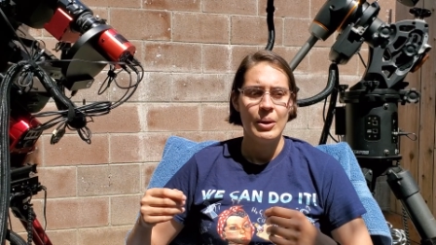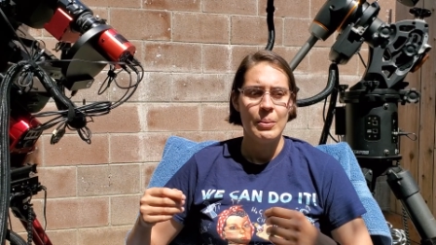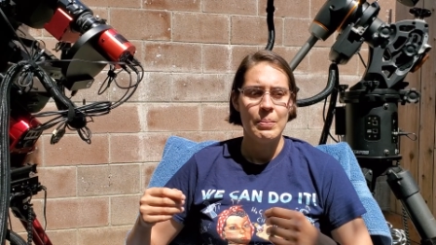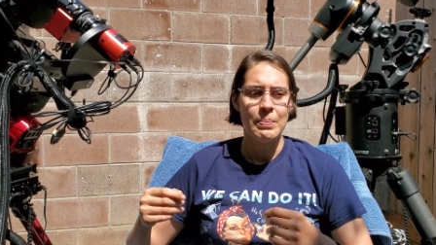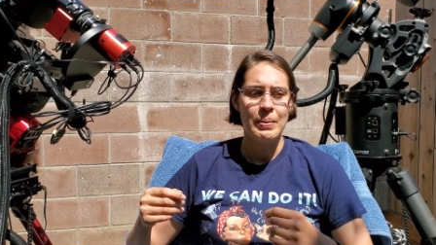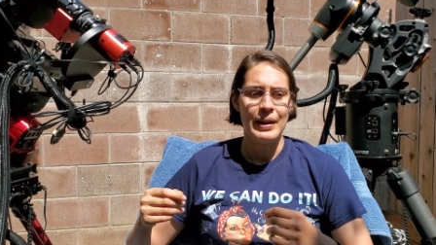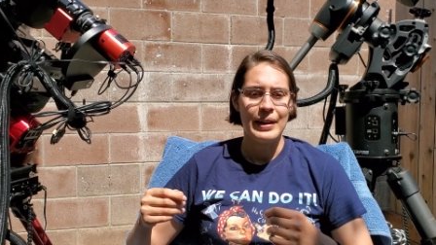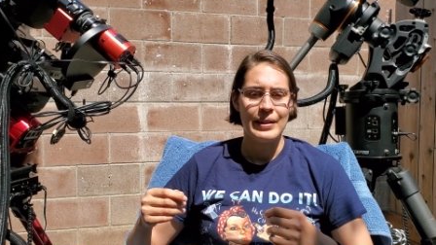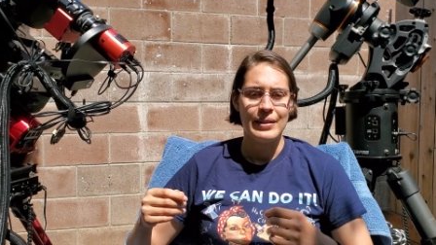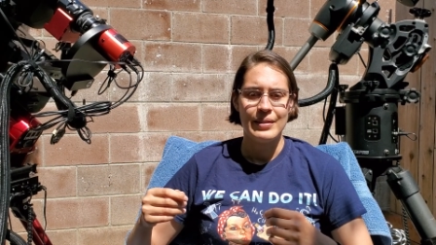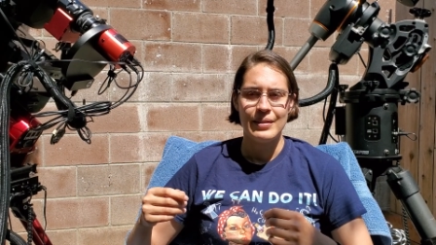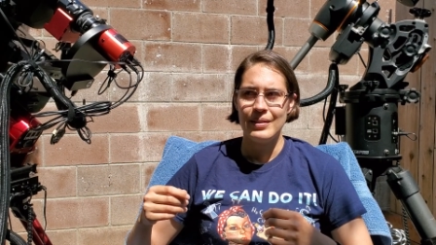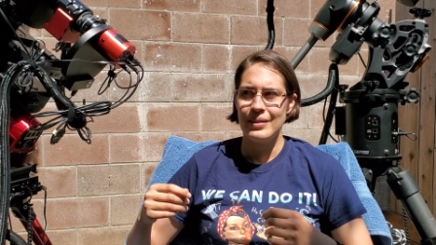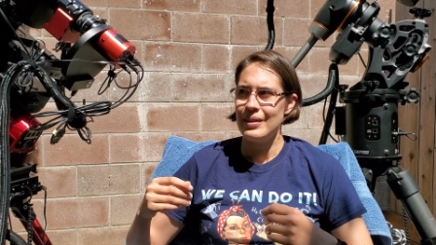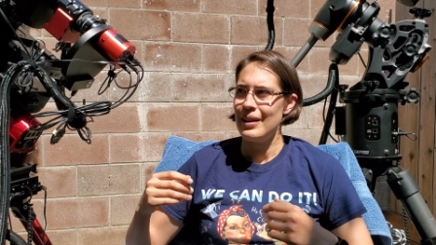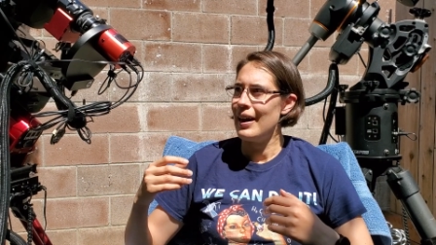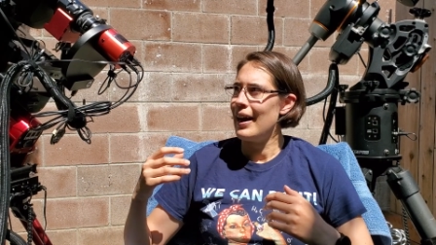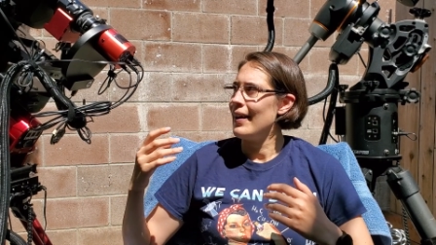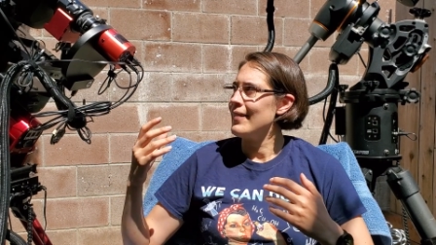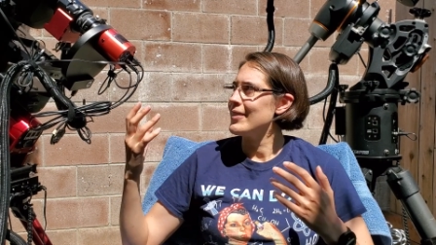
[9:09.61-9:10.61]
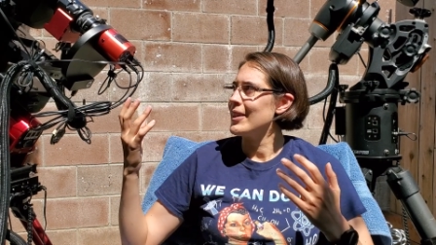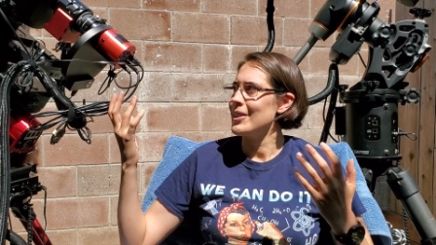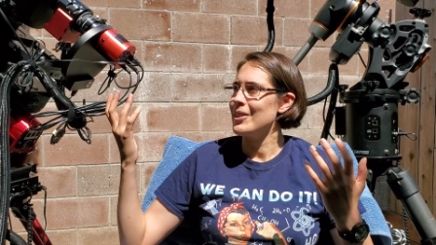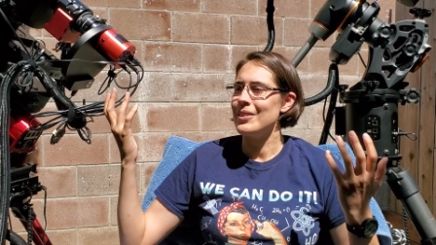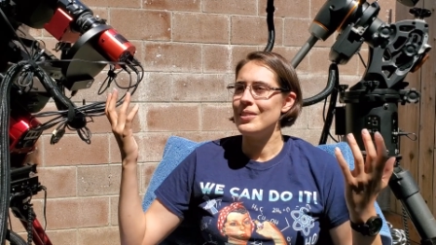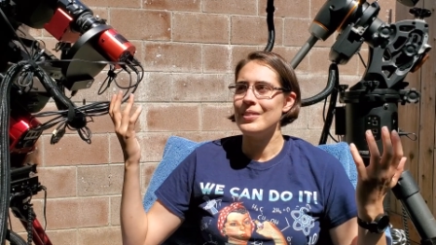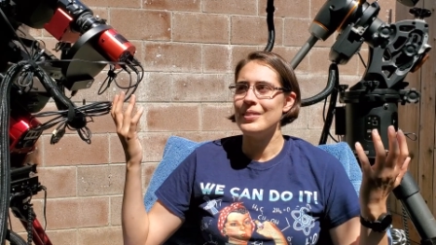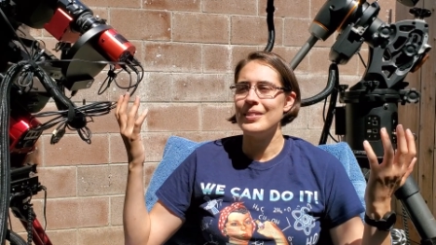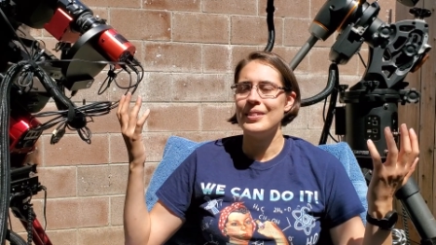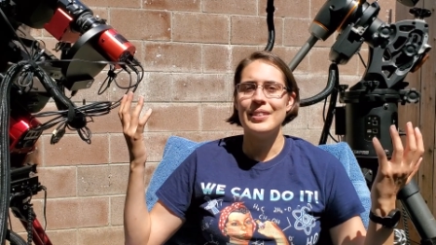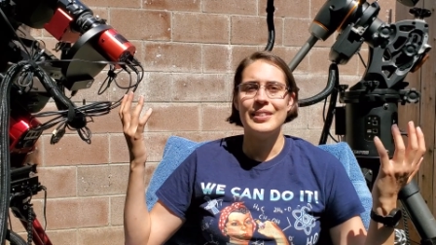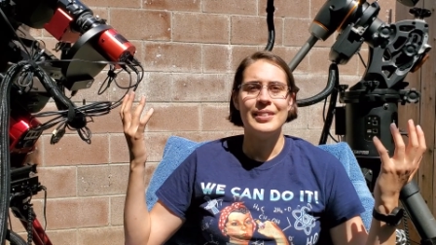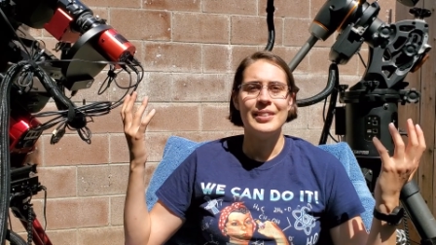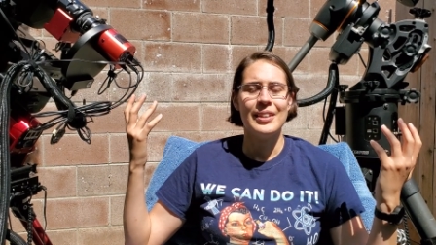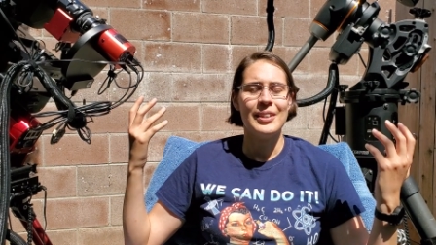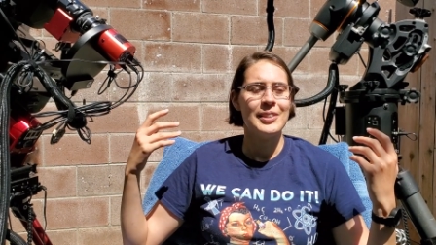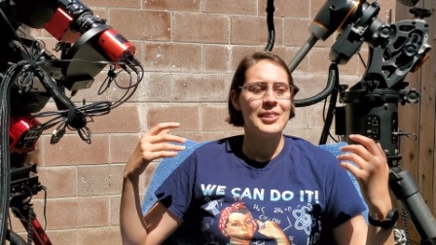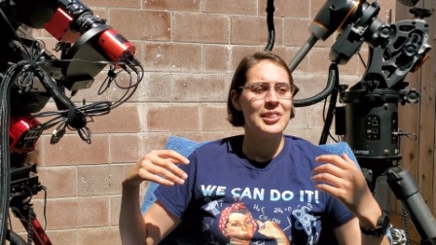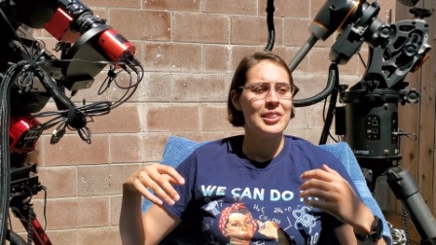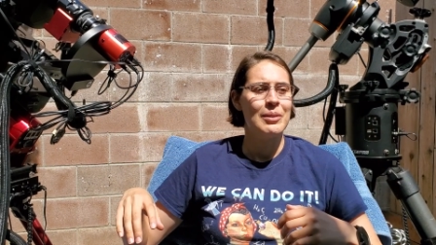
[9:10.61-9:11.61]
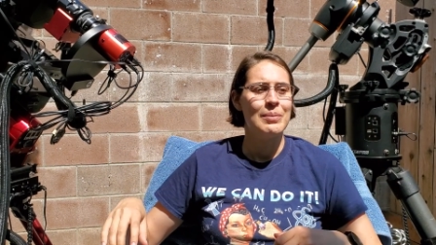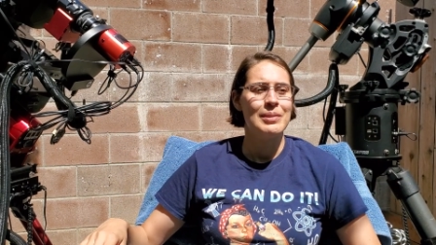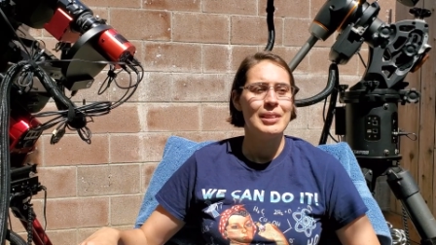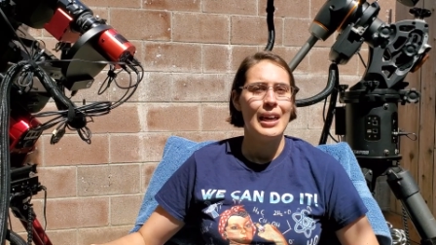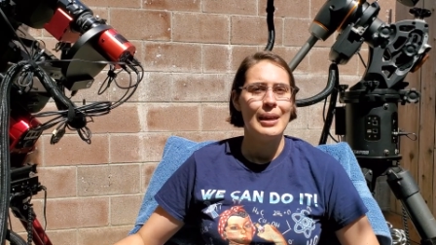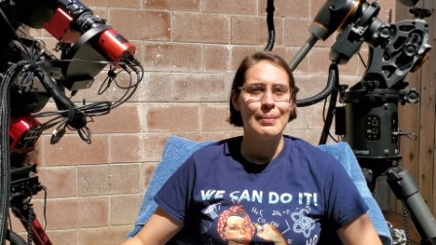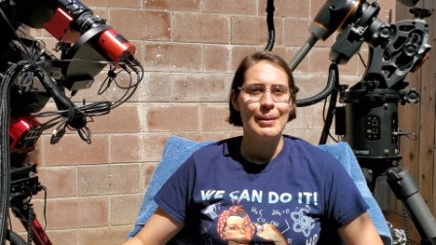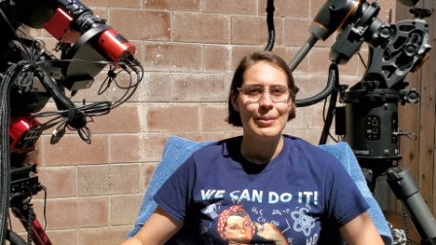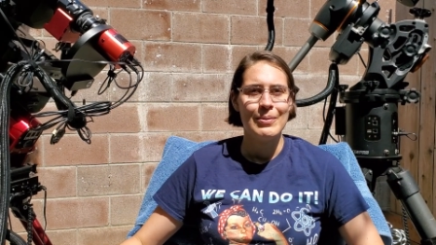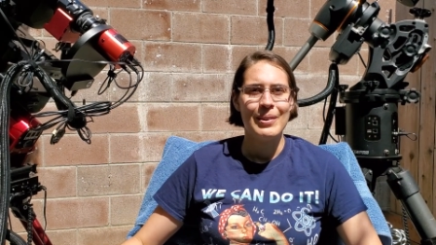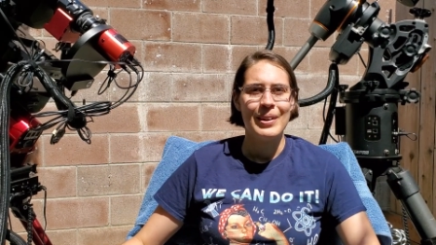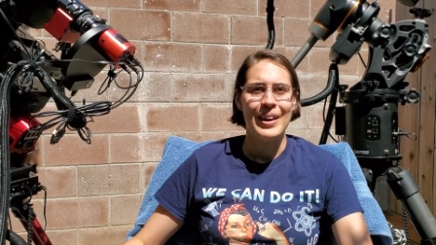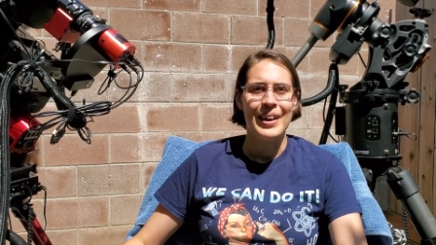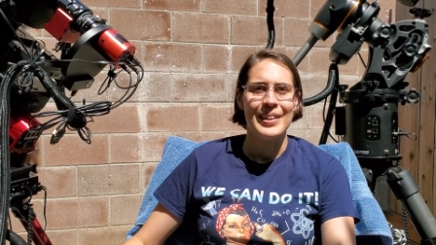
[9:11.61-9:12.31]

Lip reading: but I've got all the telescope time I want.